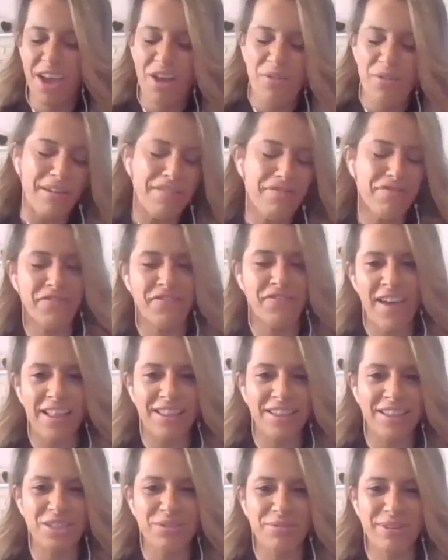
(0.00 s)
We
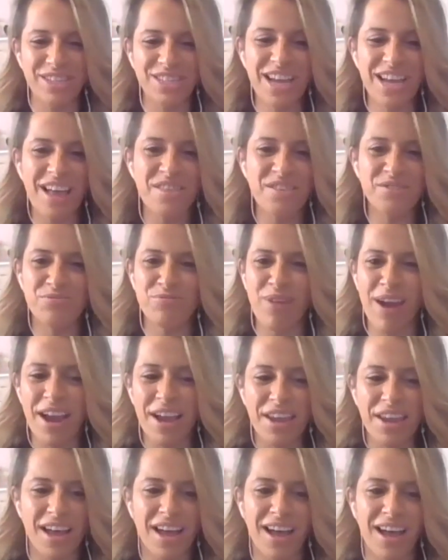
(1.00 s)
fell into each other's
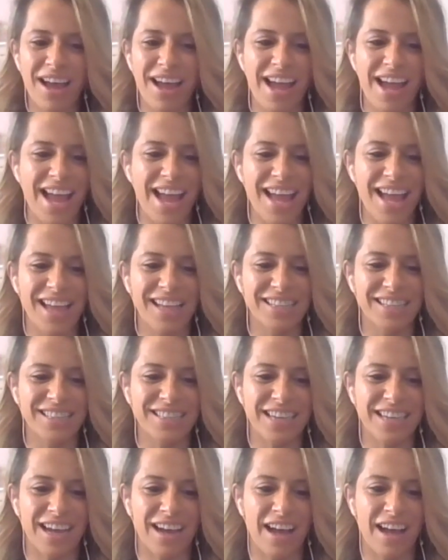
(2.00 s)
radar, and
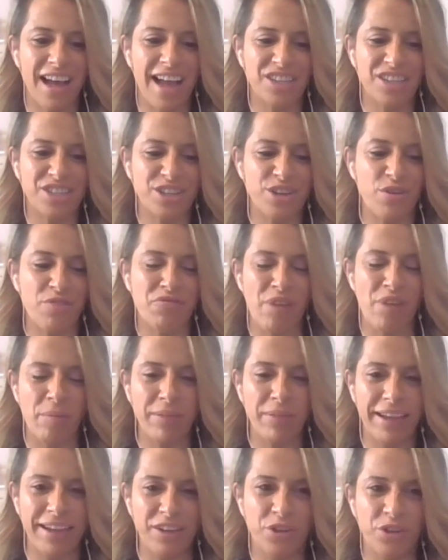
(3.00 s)
actually her friend
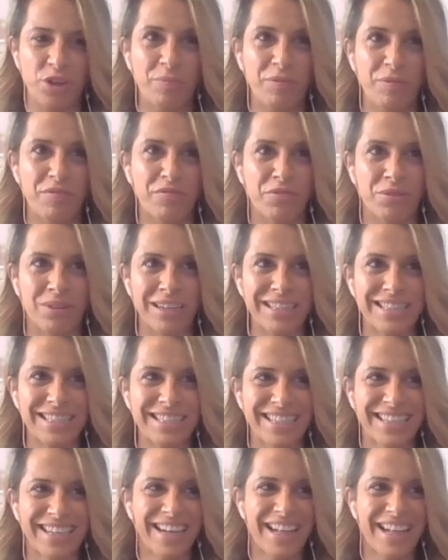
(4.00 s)
played Cupid for us